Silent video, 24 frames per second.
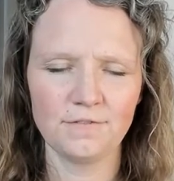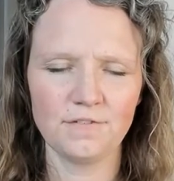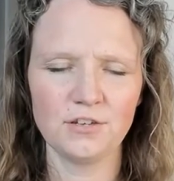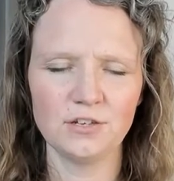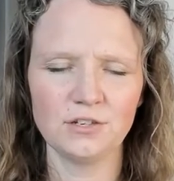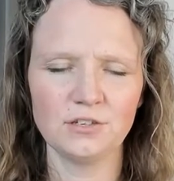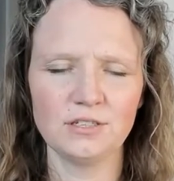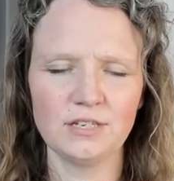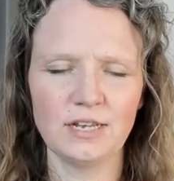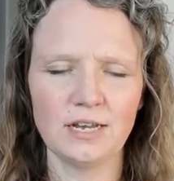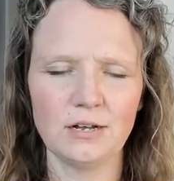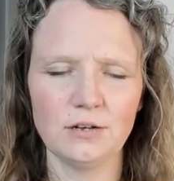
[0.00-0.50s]

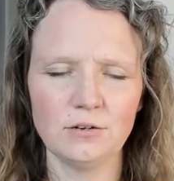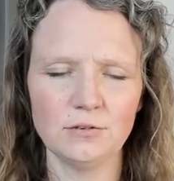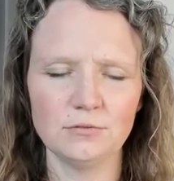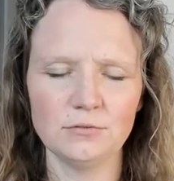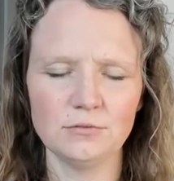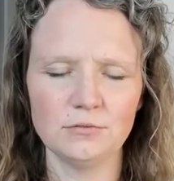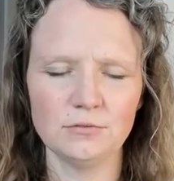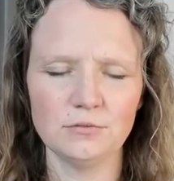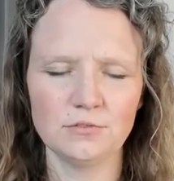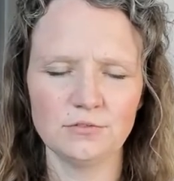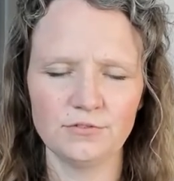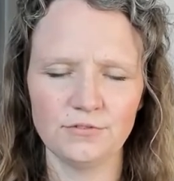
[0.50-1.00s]

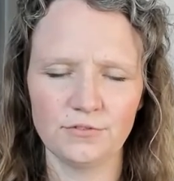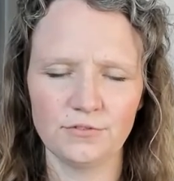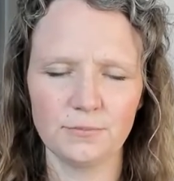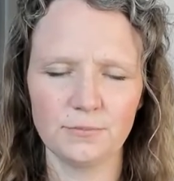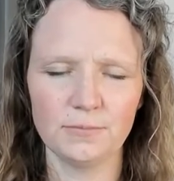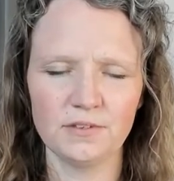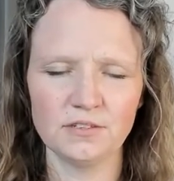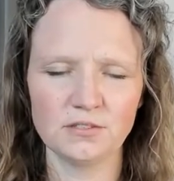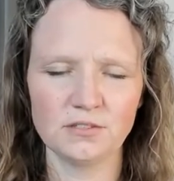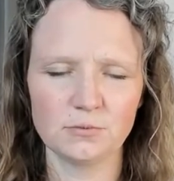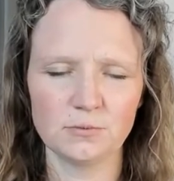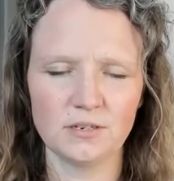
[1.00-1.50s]
now from
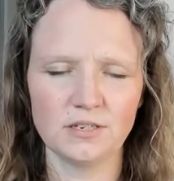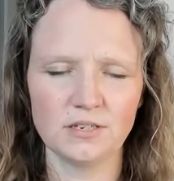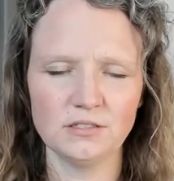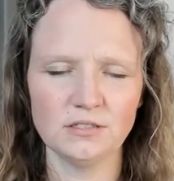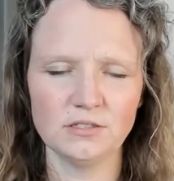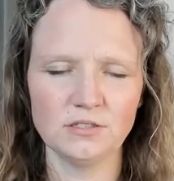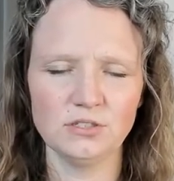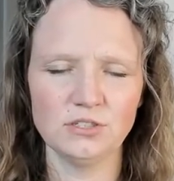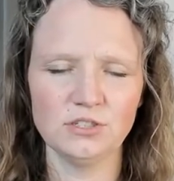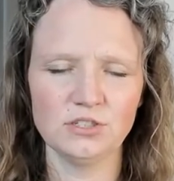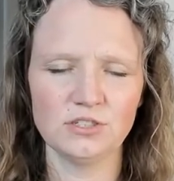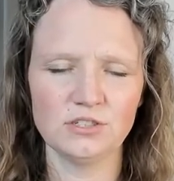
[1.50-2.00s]
this
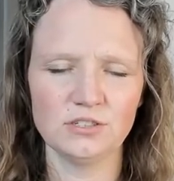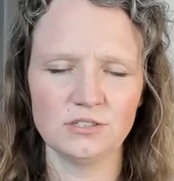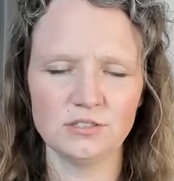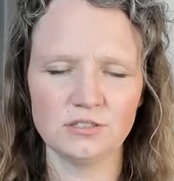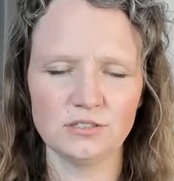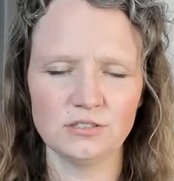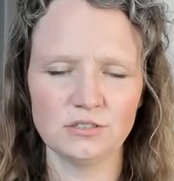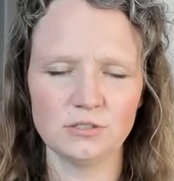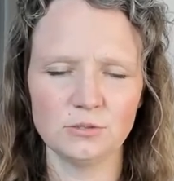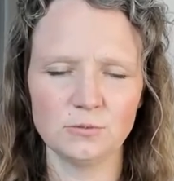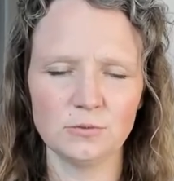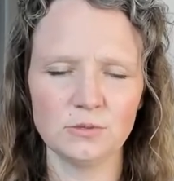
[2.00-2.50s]
message and
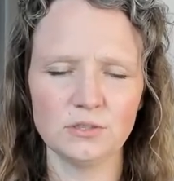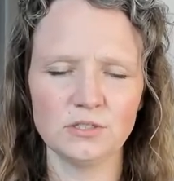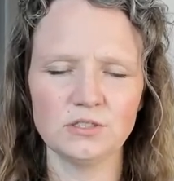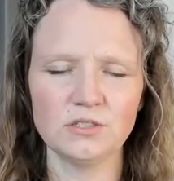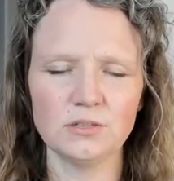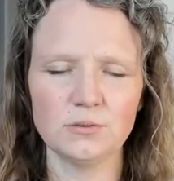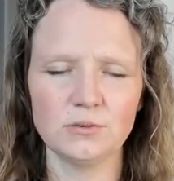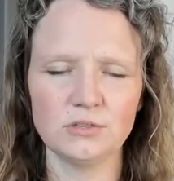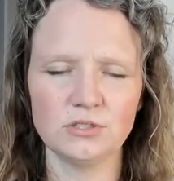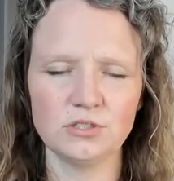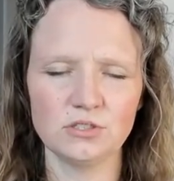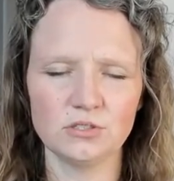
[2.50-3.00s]
this experience
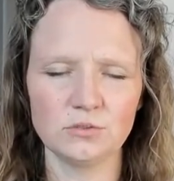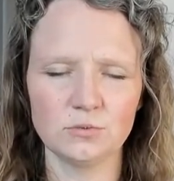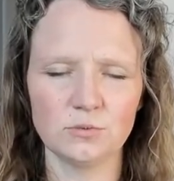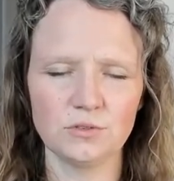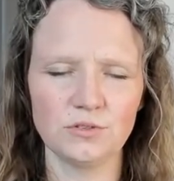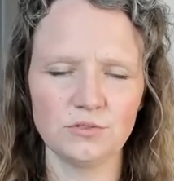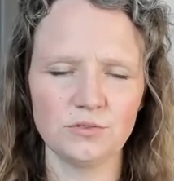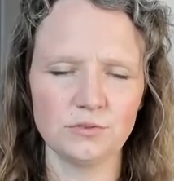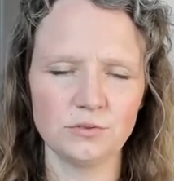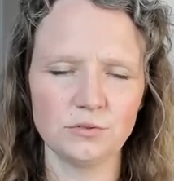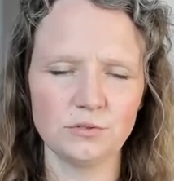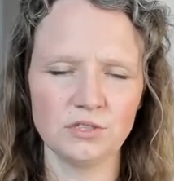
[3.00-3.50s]
that we just
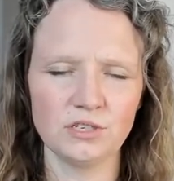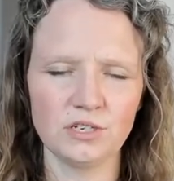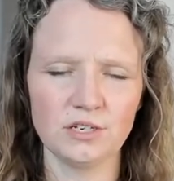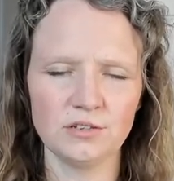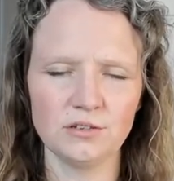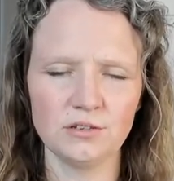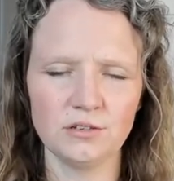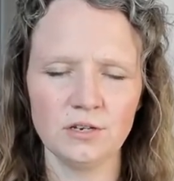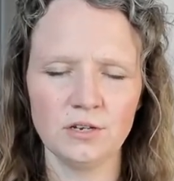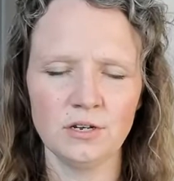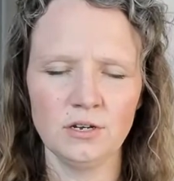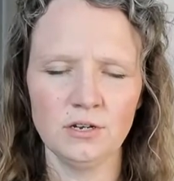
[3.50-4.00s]
went through
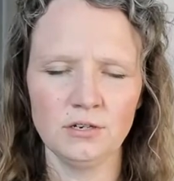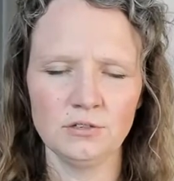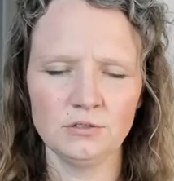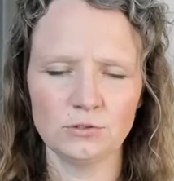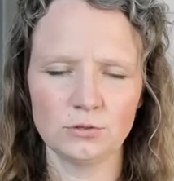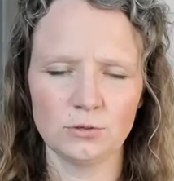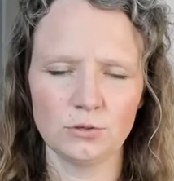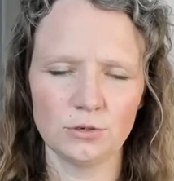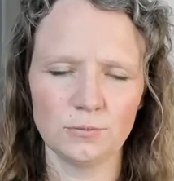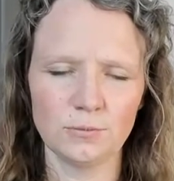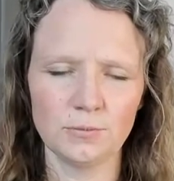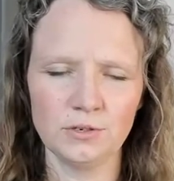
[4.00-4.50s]
together,
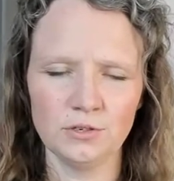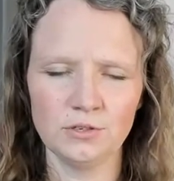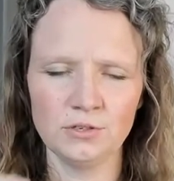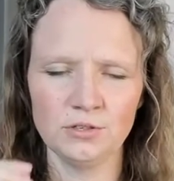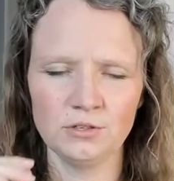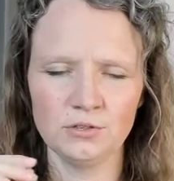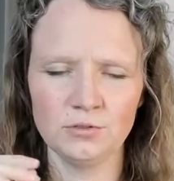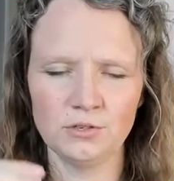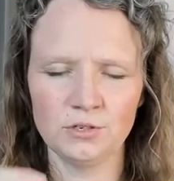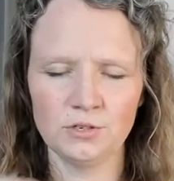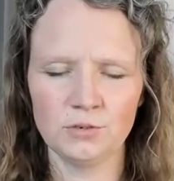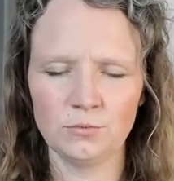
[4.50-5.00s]
Scorpio,
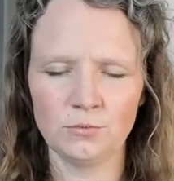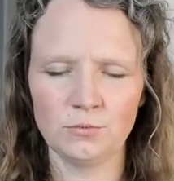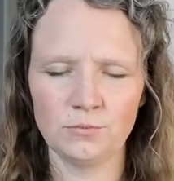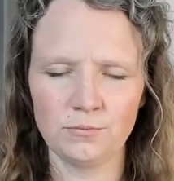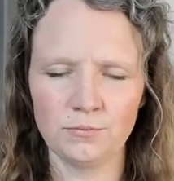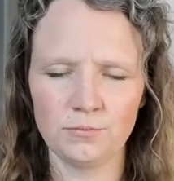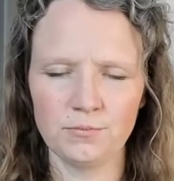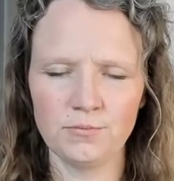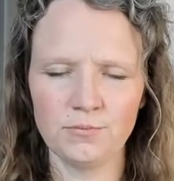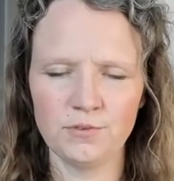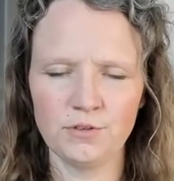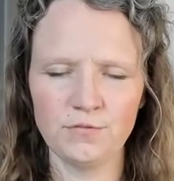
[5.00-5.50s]

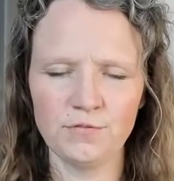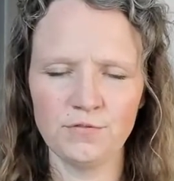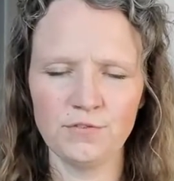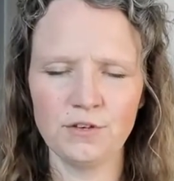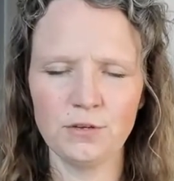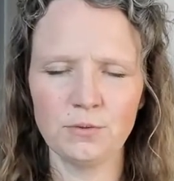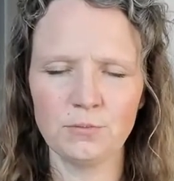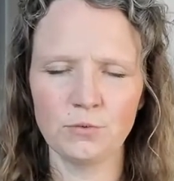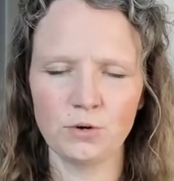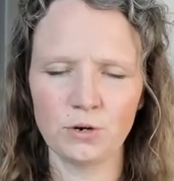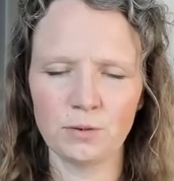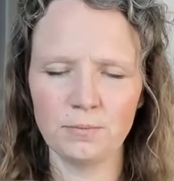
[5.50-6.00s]
you
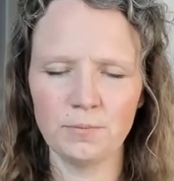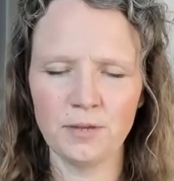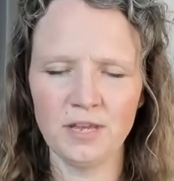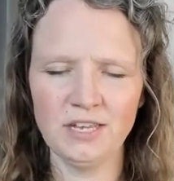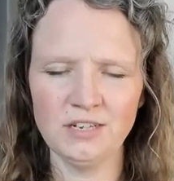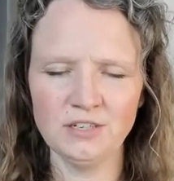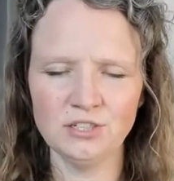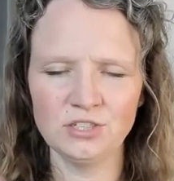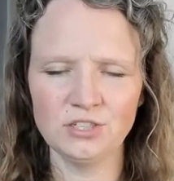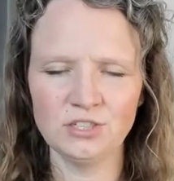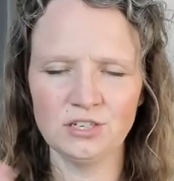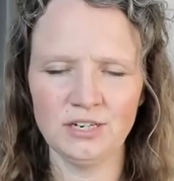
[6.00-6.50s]
feel more
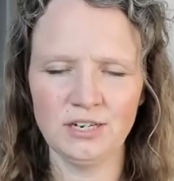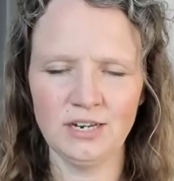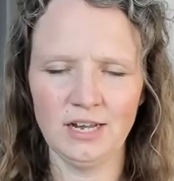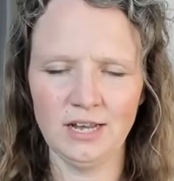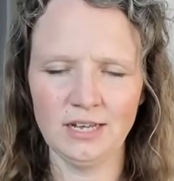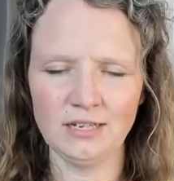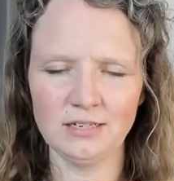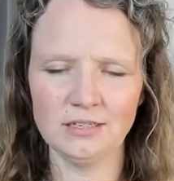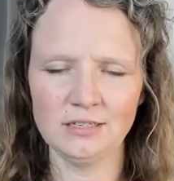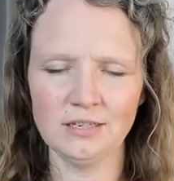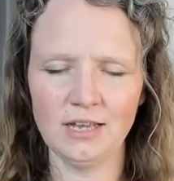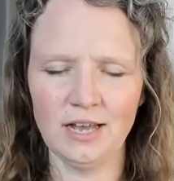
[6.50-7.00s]
patient
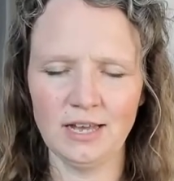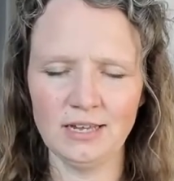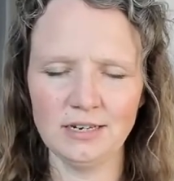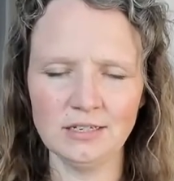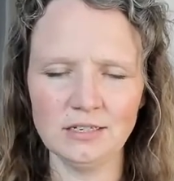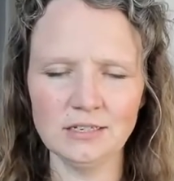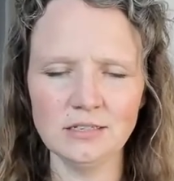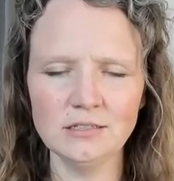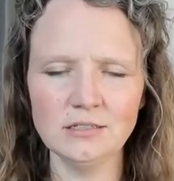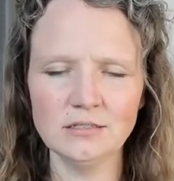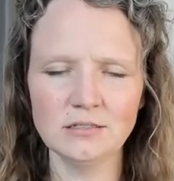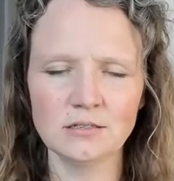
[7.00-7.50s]
and at
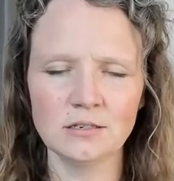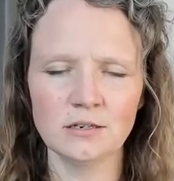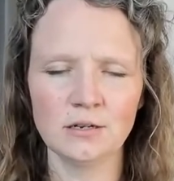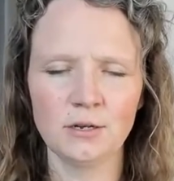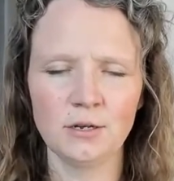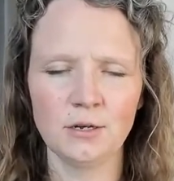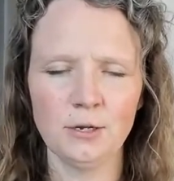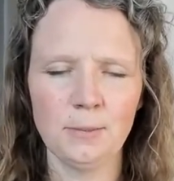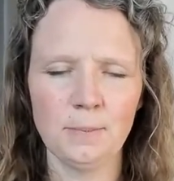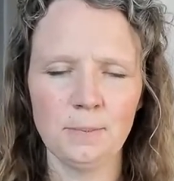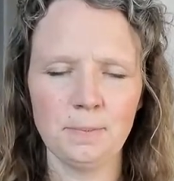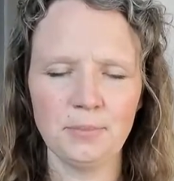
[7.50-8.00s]
ease.
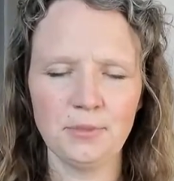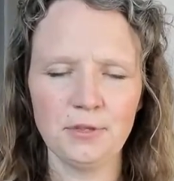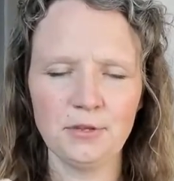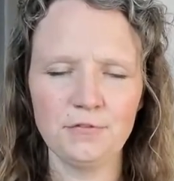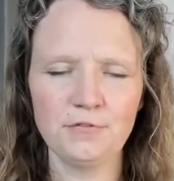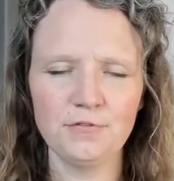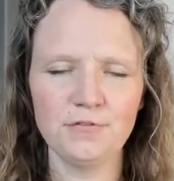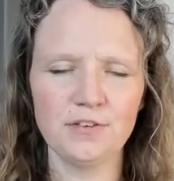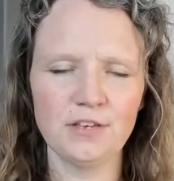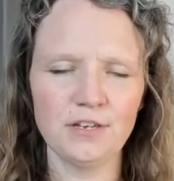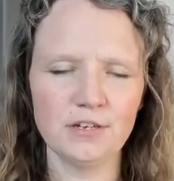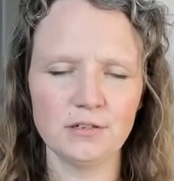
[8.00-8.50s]
You
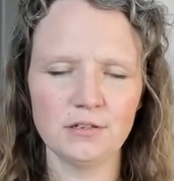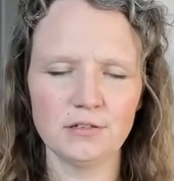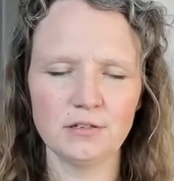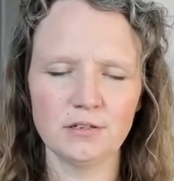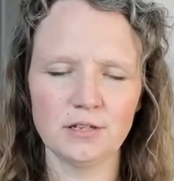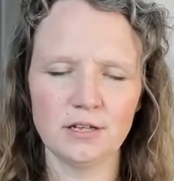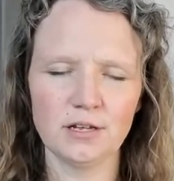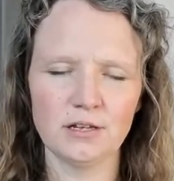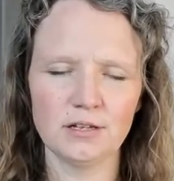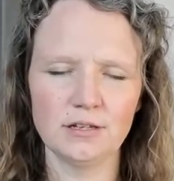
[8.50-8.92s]
feel